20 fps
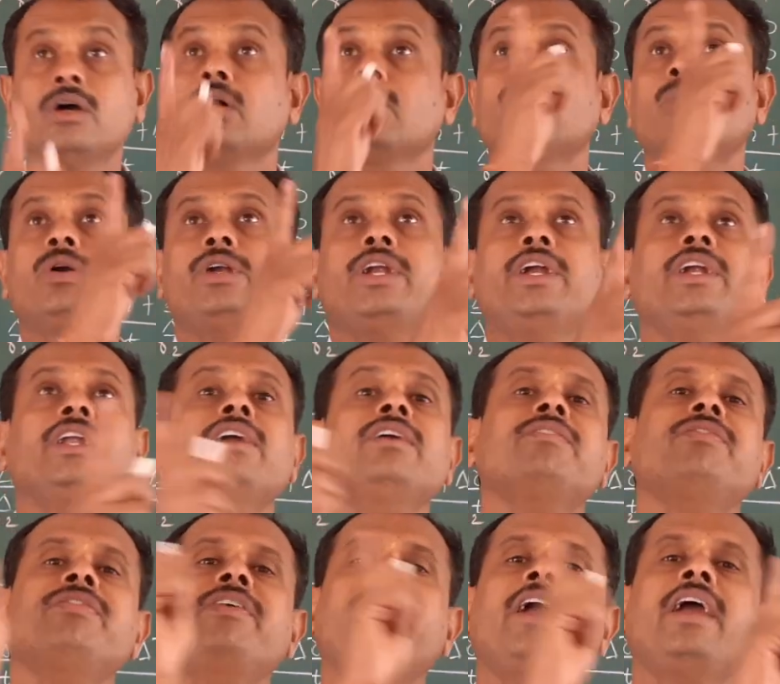
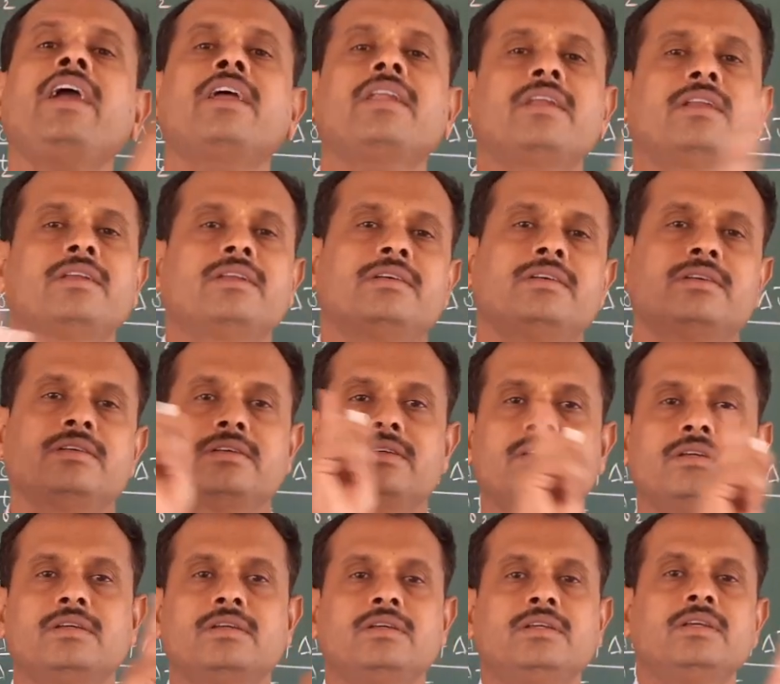Rotating fan
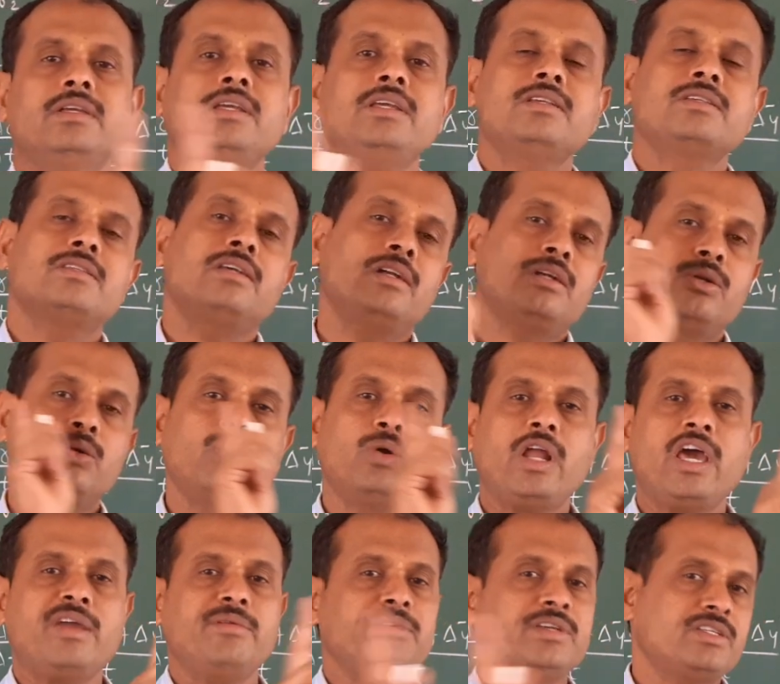is the
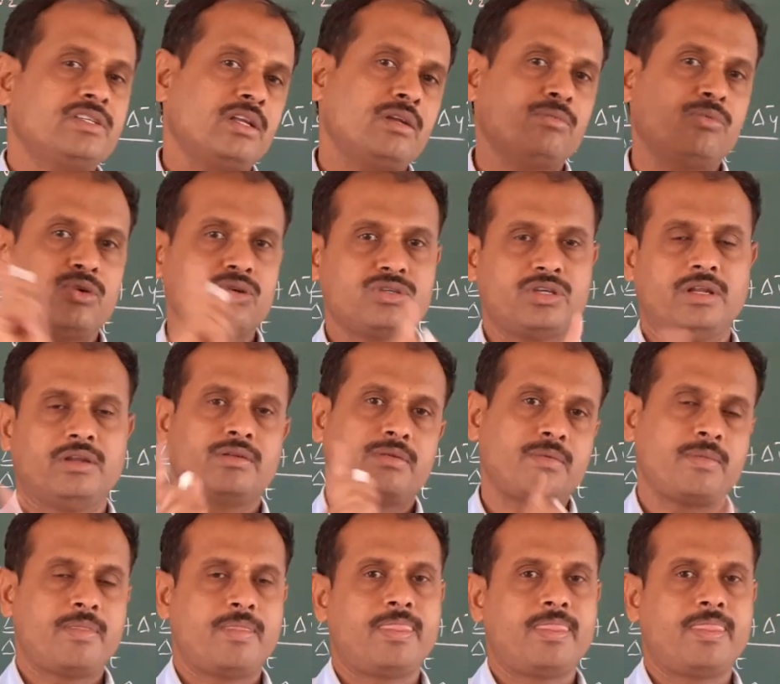2-dimensional motion.